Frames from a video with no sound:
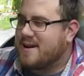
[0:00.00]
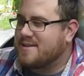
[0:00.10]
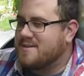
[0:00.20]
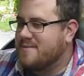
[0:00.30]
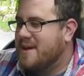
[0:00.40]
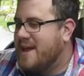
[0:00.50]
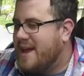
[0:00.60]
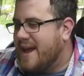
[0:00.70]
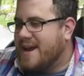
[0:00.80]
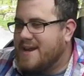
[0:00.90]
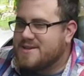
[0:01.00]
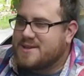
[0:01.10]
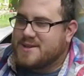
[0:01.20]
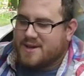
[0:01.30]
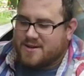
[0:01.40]
awesome. And here's
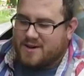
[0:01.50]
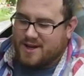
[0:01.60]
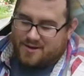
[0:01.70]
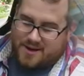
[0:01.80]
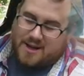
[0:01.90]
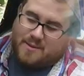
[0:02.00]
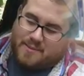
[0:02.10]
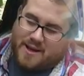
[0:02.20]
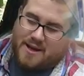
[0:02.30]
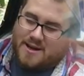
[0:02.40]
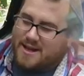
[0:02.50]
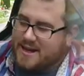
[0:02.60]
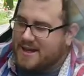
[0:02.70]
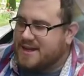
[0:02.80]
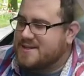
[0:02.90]
the thing. Okay, you're not going to be playing
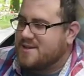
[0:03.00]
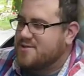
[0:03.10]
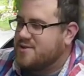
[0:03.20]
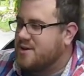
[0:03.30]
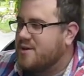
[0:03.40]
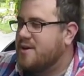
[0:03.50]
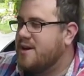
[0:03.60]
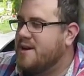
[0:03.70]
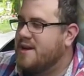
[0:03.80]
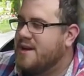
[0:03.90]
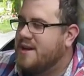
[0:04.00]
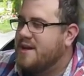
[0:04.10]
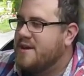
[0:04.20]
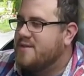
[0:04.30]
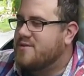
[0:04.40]
online. Like I said, there's no
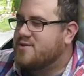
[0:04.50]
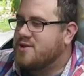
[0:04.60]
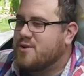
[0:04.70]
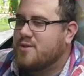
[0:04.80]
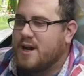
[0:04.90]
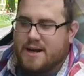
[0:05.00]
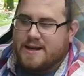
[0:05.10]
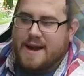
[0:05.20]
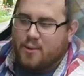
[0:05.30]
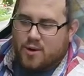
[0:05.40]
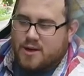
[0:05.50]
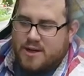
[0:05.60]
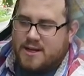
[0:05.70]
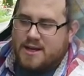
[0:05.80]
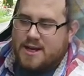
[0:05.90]
there's no uh, network
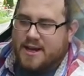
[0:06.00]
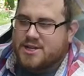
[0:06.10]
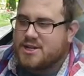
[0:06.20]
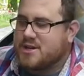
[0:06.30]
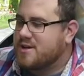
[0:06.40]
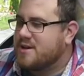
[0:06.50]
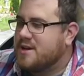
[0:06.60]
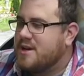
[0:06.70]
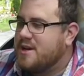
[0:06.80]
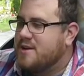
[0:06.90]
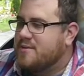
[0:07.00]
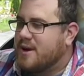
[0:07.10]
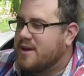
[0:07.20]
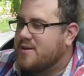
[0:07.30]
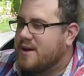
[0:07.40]
connection here,
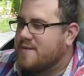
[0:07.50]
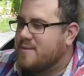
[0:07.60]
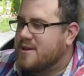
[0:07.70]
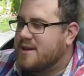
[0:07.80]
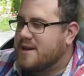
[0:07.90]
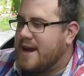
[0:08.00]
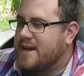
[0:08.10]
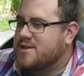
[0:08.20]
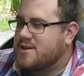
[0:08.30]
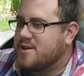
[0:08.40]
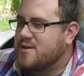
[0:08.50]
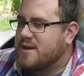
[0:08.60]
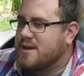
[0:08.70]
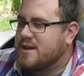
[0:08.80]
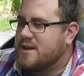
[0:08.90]
right? You don't have the ability to actually go
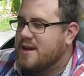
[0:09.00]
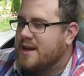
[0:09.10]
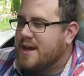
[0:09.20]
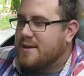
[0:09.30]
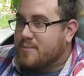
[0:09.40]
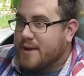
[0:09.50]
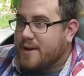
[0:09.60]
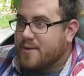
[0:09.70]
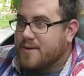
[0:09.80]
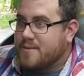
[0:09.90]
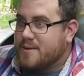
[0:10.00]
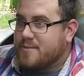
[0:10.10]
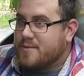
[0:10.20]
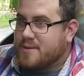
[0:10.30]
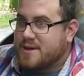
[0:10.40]
in and, and play with other
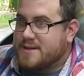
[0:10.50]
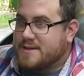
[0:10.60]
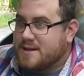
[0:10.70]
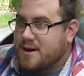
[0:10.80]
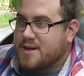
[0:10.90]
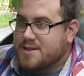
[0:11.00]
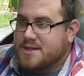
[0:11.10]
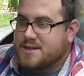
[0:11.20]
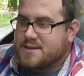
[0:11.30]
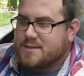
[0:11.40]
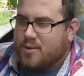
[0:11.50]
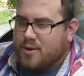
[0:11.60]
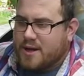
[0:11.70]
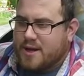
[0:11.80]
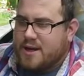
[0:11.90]
people because the card just doesn't
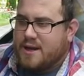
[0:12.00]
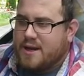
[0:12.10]
support it.